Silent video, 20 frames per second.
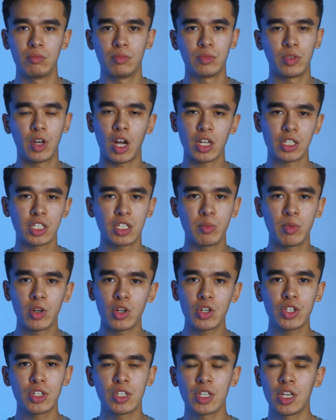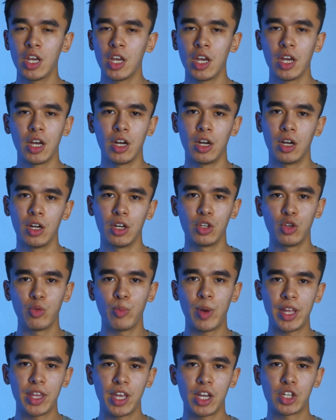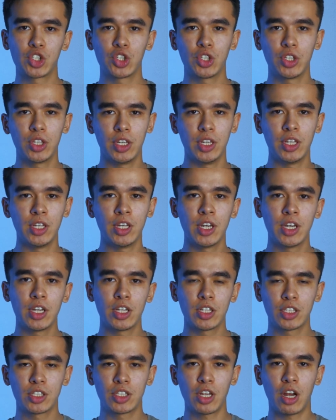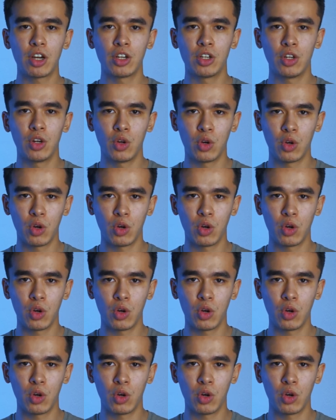customers, you might actually start